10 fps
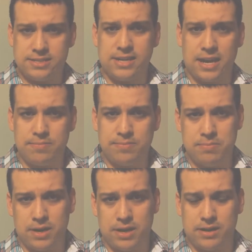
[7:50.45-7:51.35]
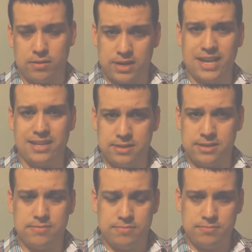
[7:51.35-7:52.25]
type the button or hit the
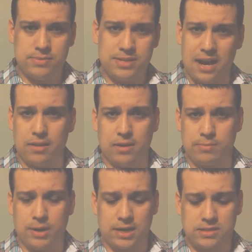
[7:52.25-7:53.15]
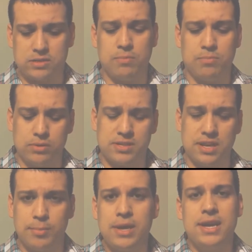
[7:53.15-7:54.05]
dialog box so it pulls up,